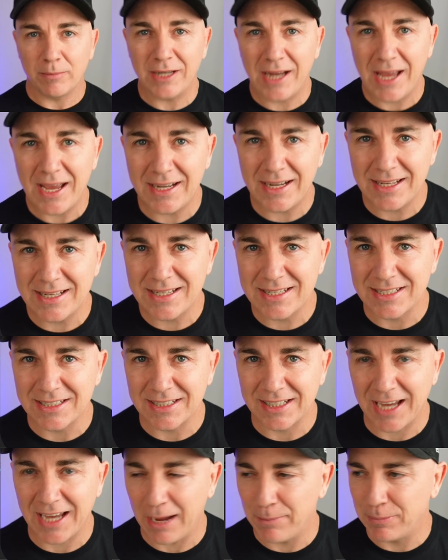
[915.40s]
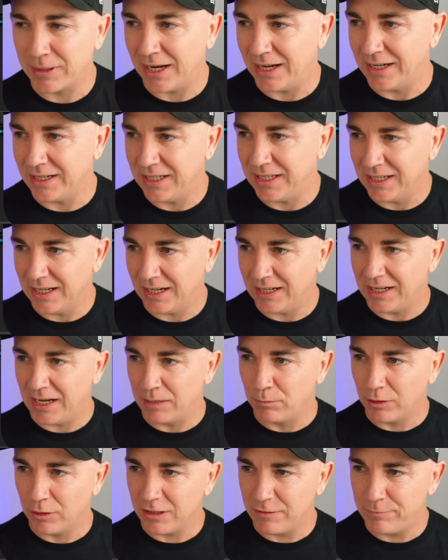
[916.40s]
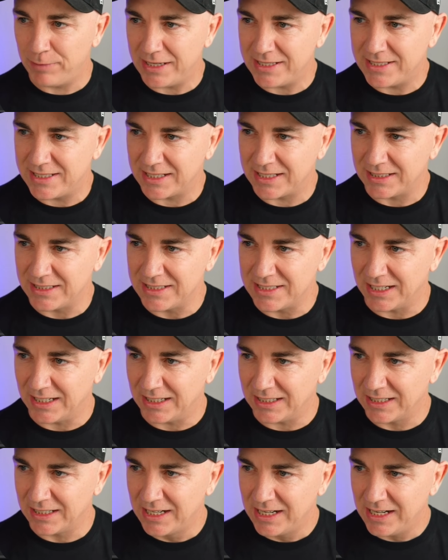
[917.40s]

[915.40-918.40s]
I'm going to head into CapCut here. And what I've basically done